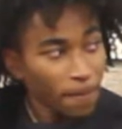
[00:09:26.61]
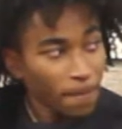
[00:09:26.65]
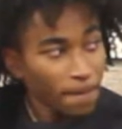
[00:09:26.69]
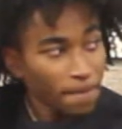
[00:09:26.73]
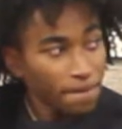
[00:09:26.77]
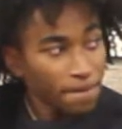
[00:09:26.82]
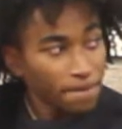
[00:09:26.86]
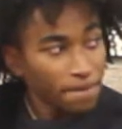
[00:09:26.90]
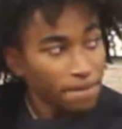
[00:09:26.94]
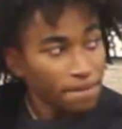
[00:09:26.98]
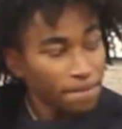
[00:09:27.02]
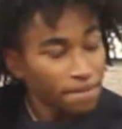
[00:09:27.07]

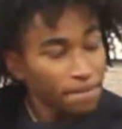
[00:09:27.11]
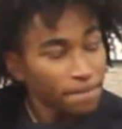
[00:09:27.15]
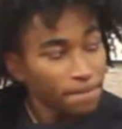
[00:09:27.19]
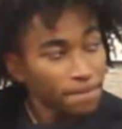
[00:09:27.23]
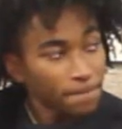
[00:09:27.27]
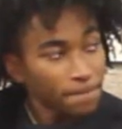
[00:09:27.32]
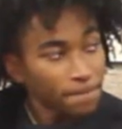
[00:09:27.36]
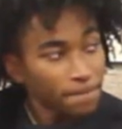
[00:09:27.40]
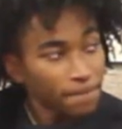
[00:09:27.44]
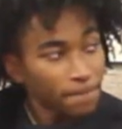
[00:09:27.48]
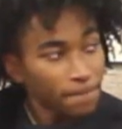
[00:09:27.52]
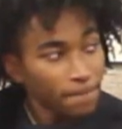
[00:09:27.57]

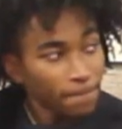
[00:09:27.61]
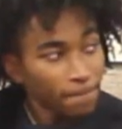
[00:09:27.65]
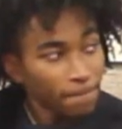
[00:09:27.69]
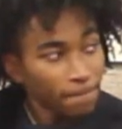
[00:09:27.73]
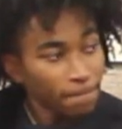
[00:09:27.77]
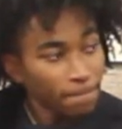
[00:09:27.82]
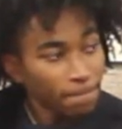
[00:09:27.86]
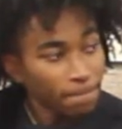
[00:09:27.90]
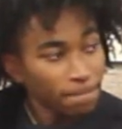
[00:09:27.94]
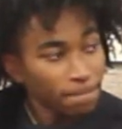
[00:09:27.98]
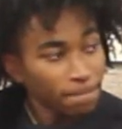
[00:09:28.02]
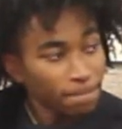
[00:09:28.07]

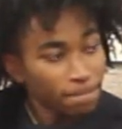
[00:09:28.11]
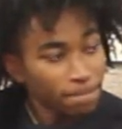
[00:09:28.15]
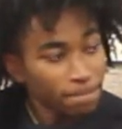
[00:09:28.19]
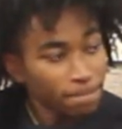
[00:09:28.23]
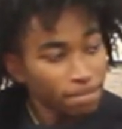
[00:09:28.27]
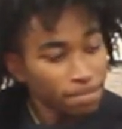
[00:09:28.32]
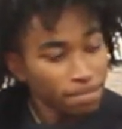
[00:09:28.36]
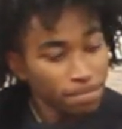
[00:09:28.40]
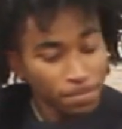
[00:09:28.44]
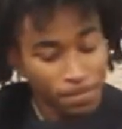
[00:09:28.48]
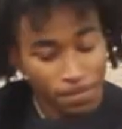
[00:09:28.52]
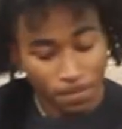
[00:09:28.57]

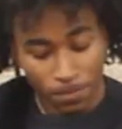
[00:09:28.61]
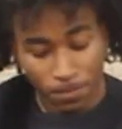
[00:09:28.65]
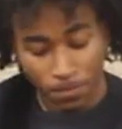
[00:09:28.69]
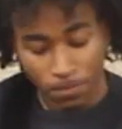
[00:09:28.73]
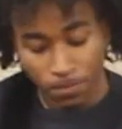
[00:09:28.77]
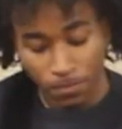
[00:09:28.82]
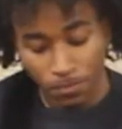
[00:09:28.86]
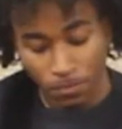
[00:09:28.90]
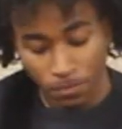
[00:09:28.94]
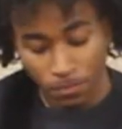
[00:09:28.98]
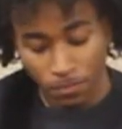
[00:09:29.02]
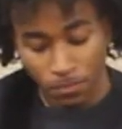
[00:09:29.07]

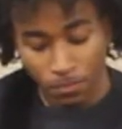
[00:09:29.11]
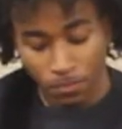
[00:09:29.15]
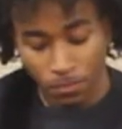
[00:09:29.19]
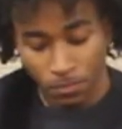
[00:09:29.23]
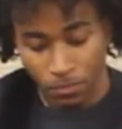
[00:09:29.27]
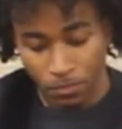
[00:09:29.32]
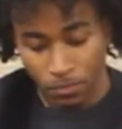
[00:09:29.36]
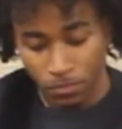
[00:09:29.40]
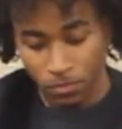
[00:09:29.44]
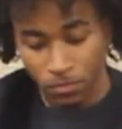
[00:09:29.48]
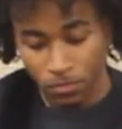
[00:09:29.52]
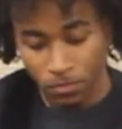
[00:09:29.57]

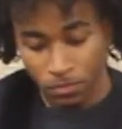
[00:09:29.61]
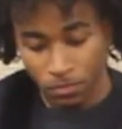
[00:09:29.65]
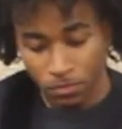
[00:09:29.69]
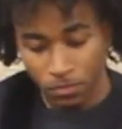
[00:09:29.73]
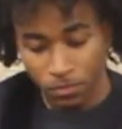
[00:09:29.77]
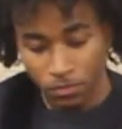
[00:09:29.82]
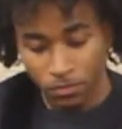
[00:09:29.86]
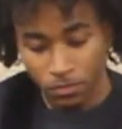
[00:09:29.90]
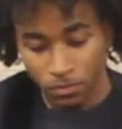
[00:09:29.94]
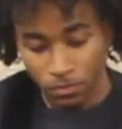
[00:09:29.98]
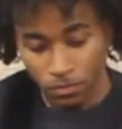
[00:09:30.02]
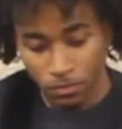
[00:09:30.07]

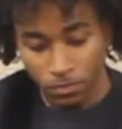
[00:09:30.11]
This person isn't speaking.